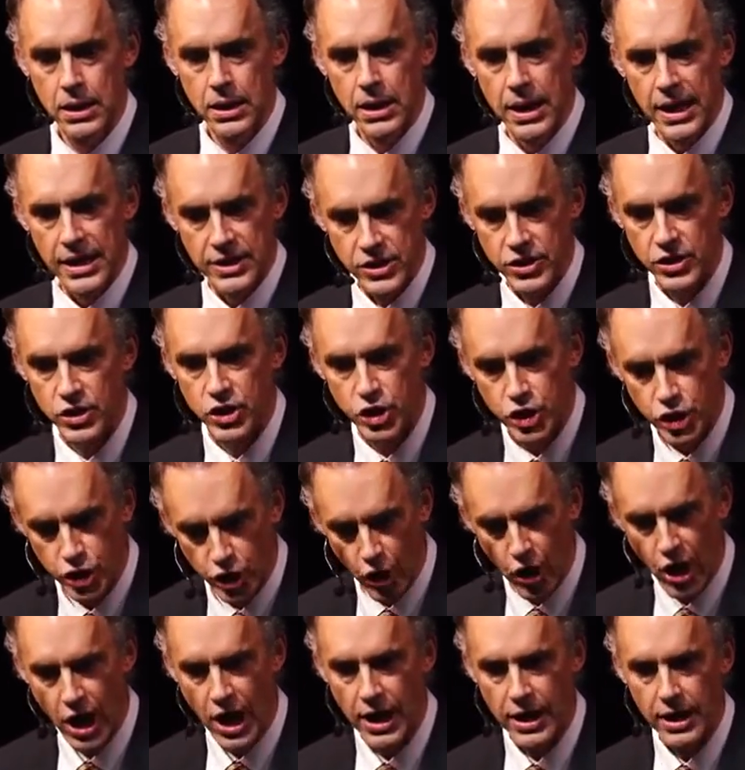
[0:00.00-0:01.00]
It's a
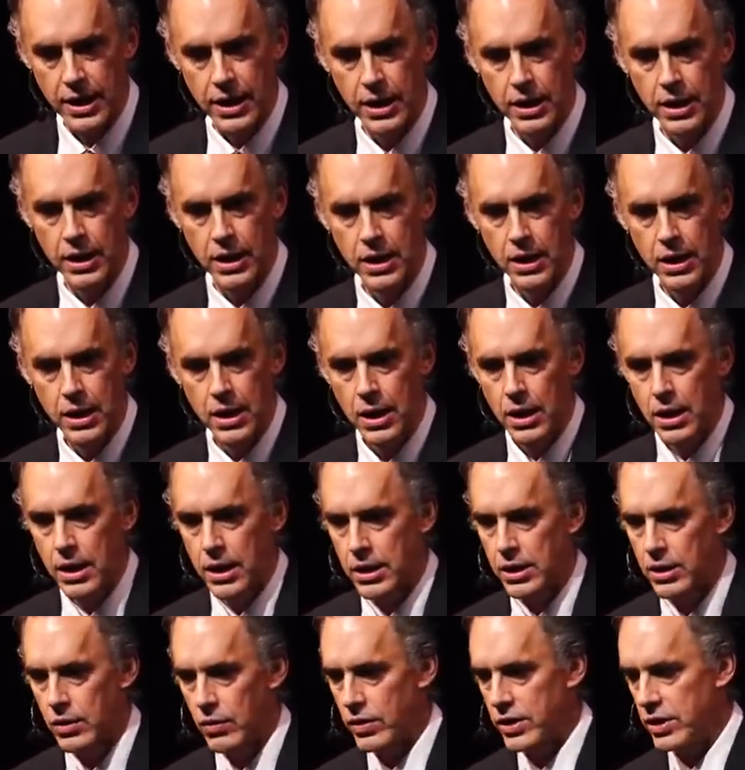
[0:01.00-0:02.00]
shock, you
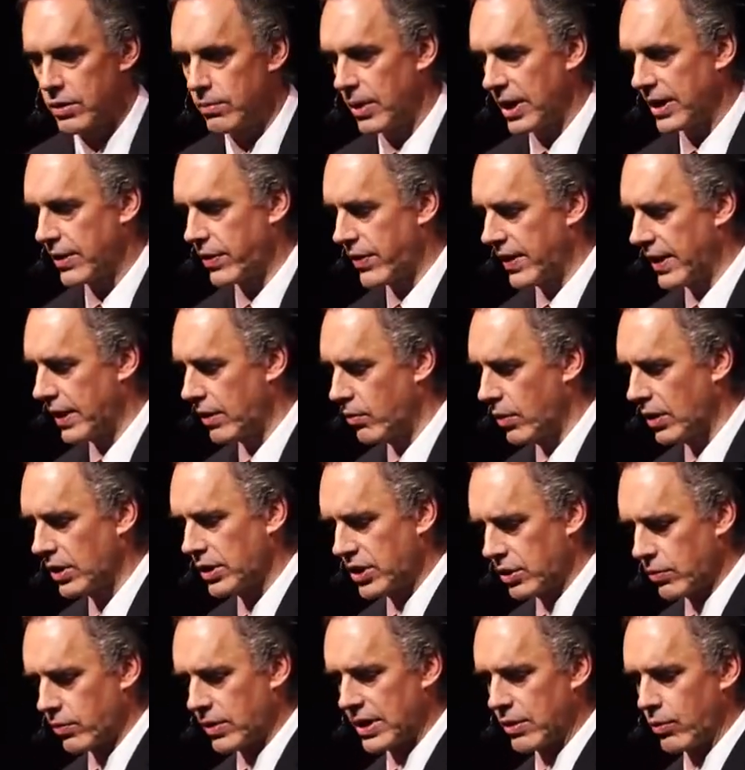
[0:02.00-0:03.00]
know, and you might think, well, do
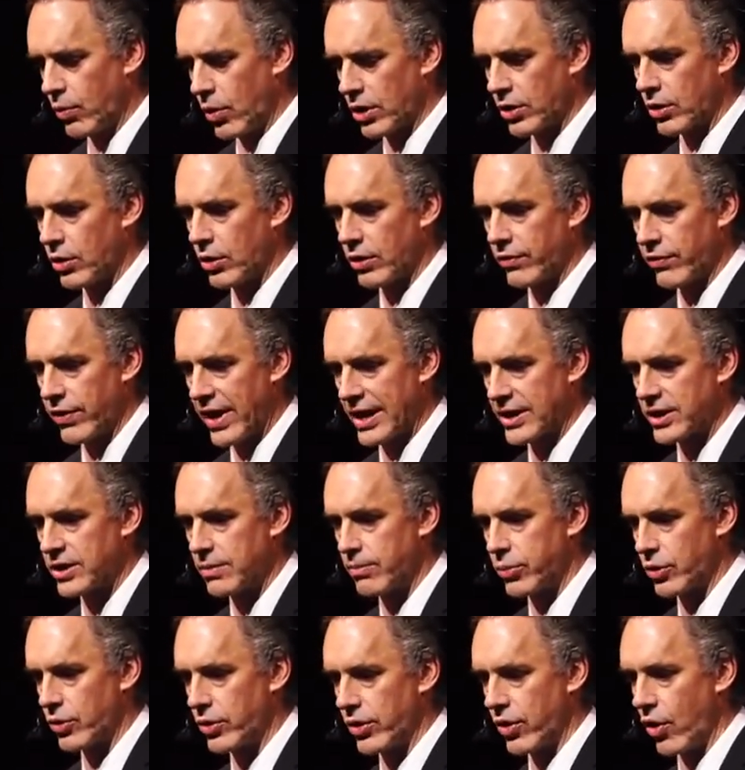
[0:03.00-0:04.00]
you really want all of that to
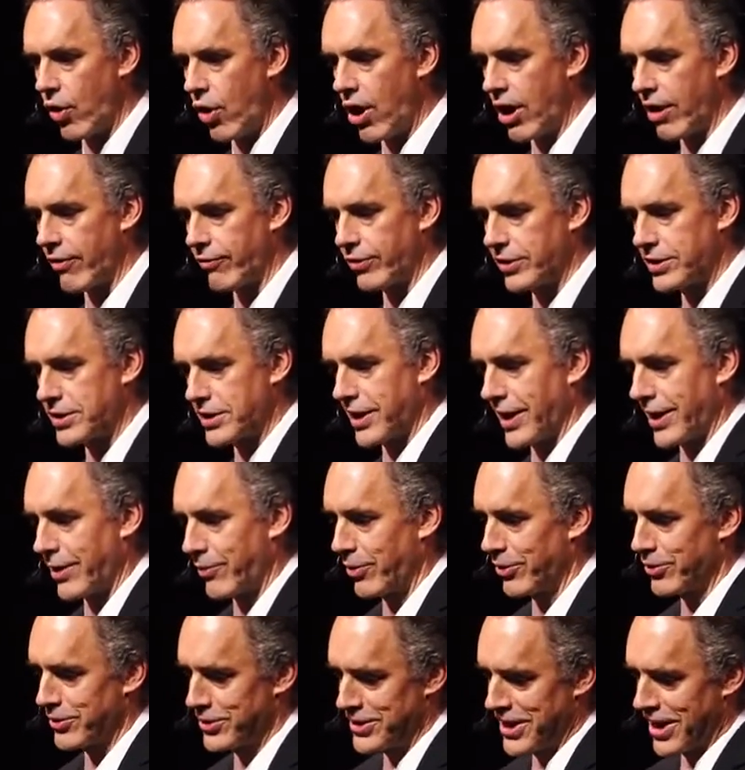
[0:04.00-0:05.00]
burn off? It's like,
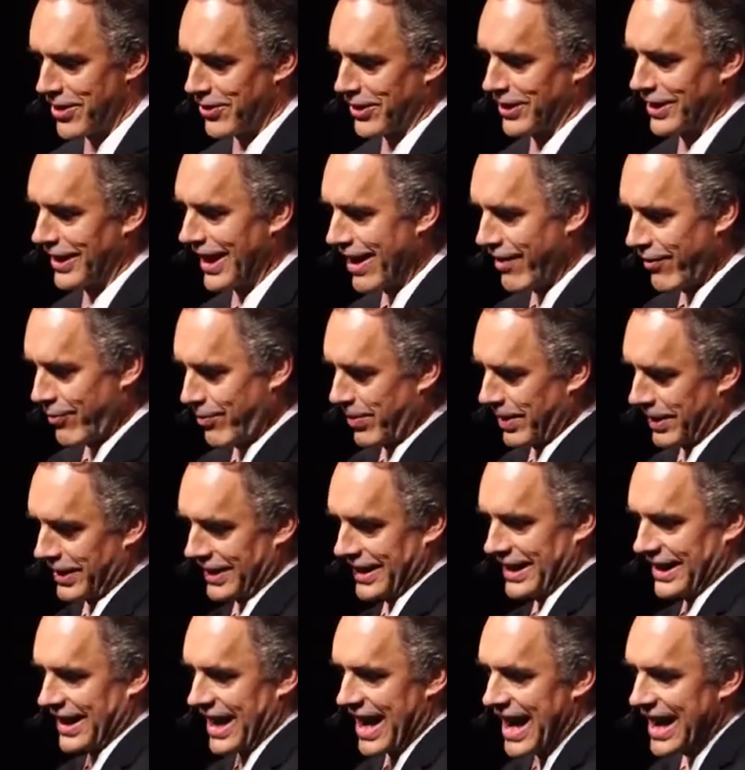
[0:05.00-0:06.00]
well, there's nothing left but a
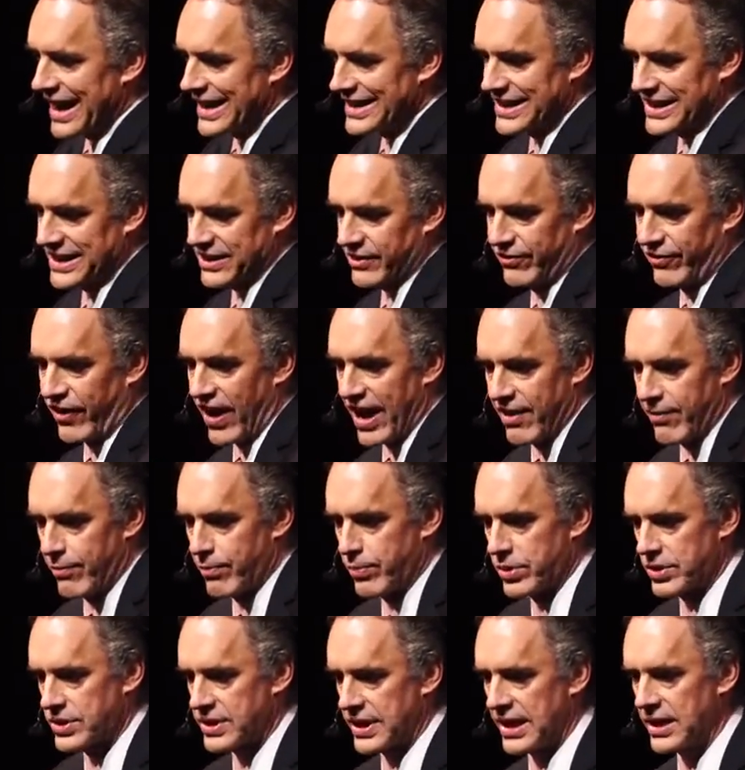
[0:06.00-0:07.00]
little husk,
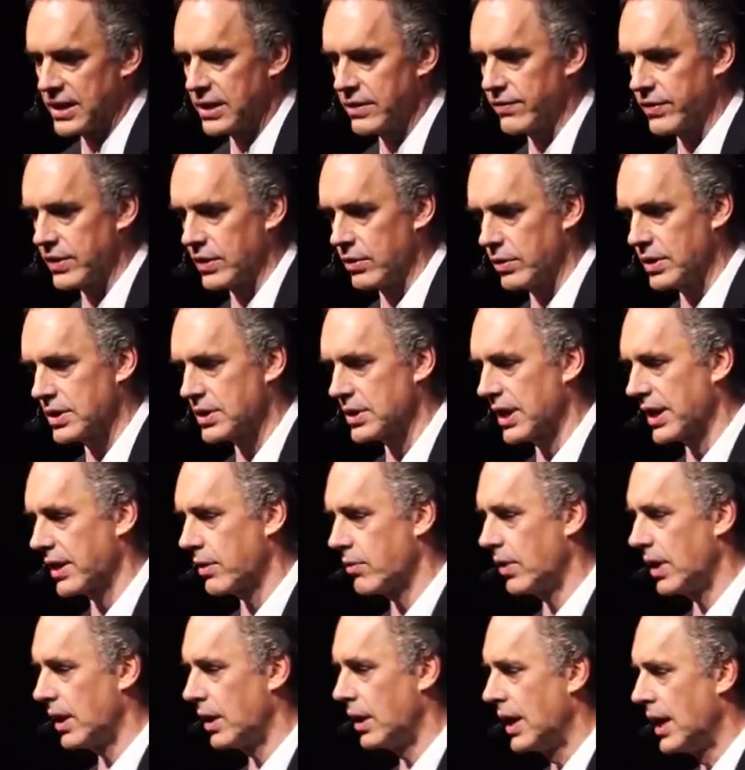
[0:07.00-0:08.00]
5% of you. It's like,
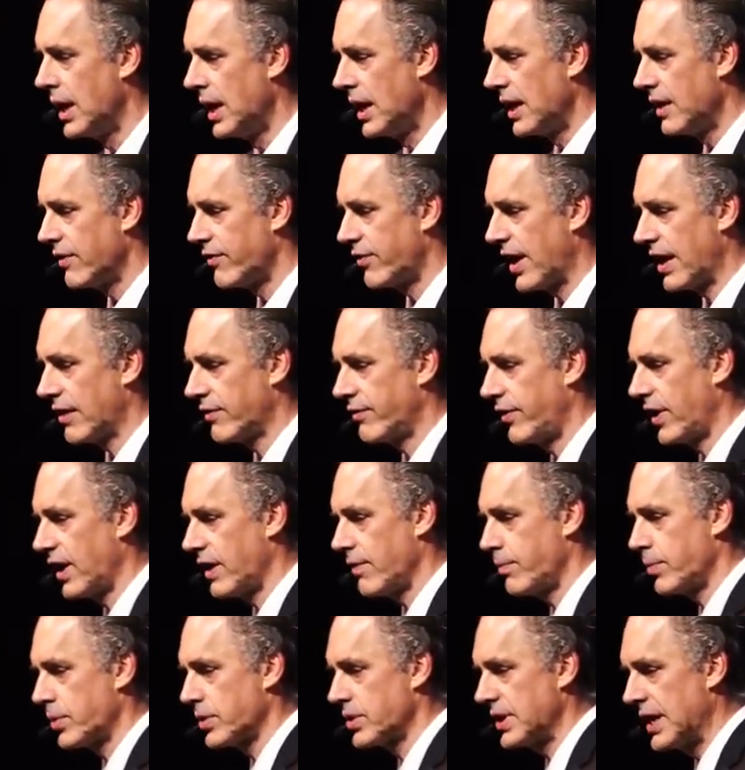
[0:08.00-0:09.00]
well, if that
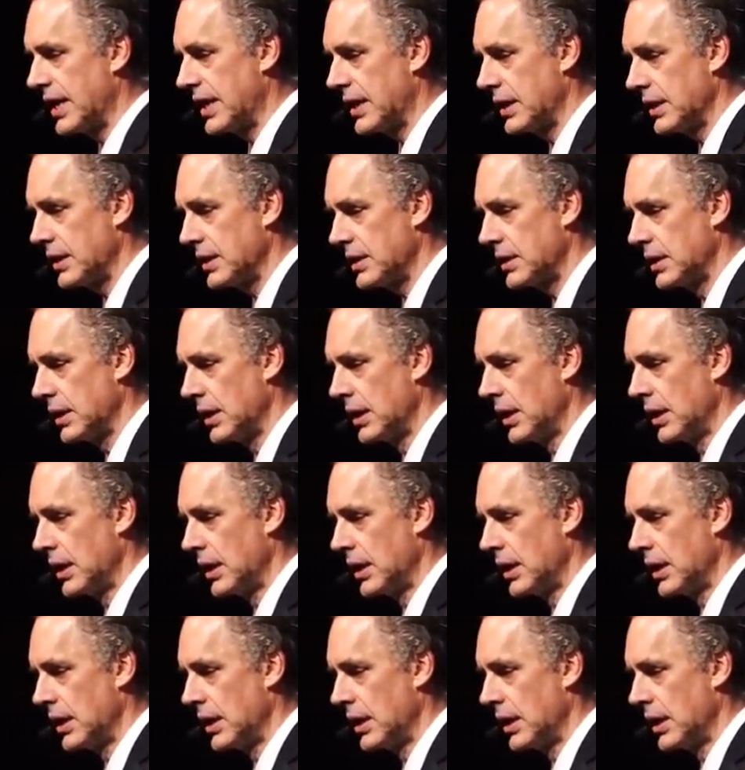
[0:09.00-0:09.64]
5% is